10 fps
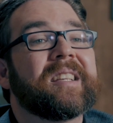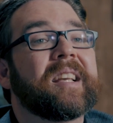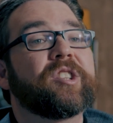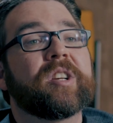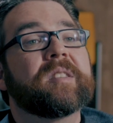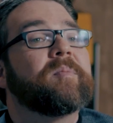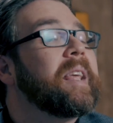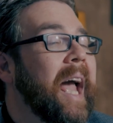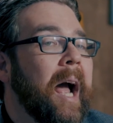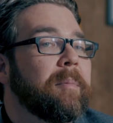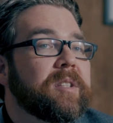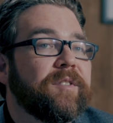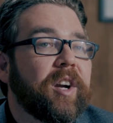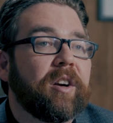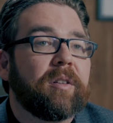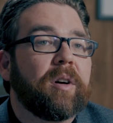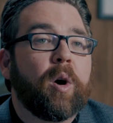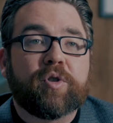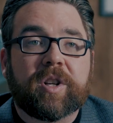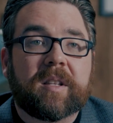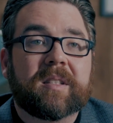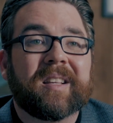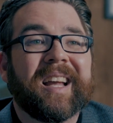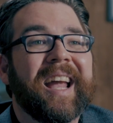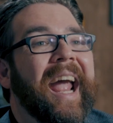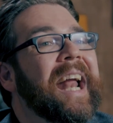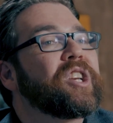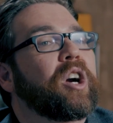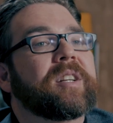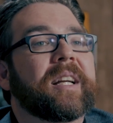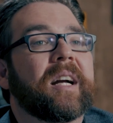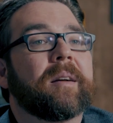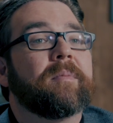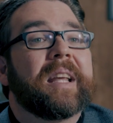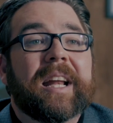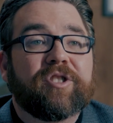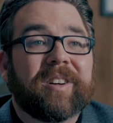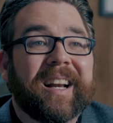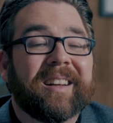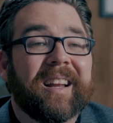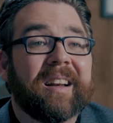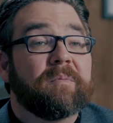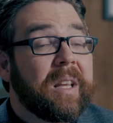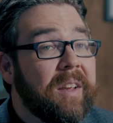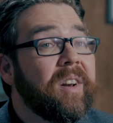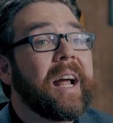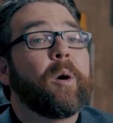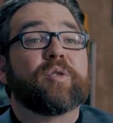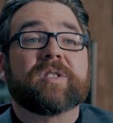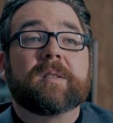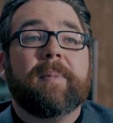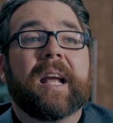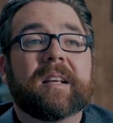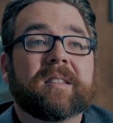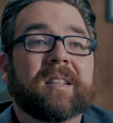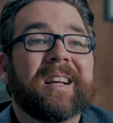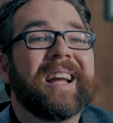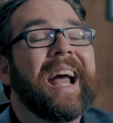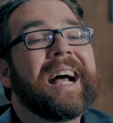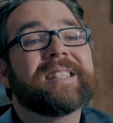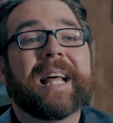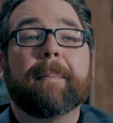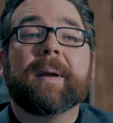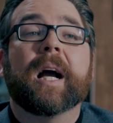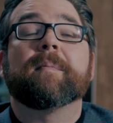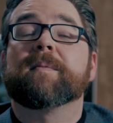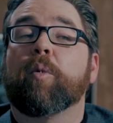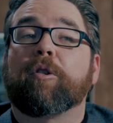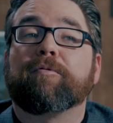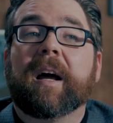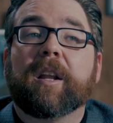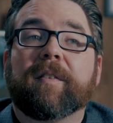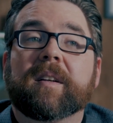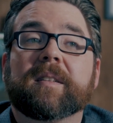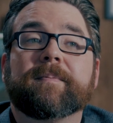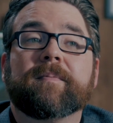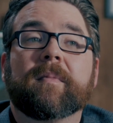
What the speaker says: such as the atmosphere, oceans, Antarctica, the internet, and even outer space, as that becomes more relevant.